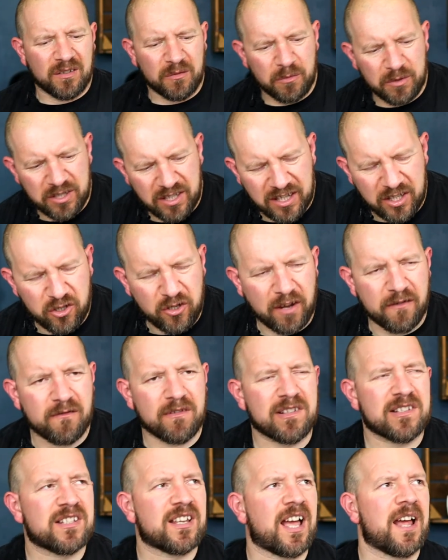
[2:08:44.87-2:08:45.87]
was it the
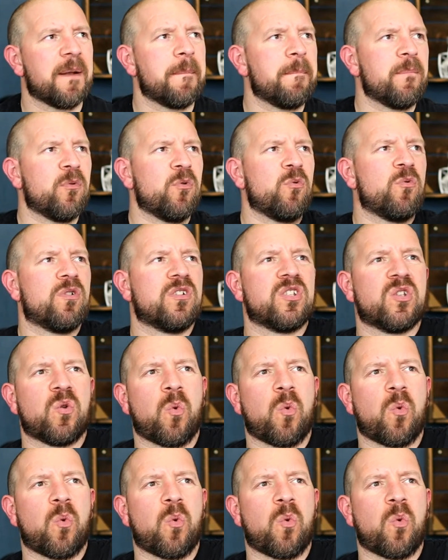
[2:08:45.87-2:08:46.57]
General's Handbook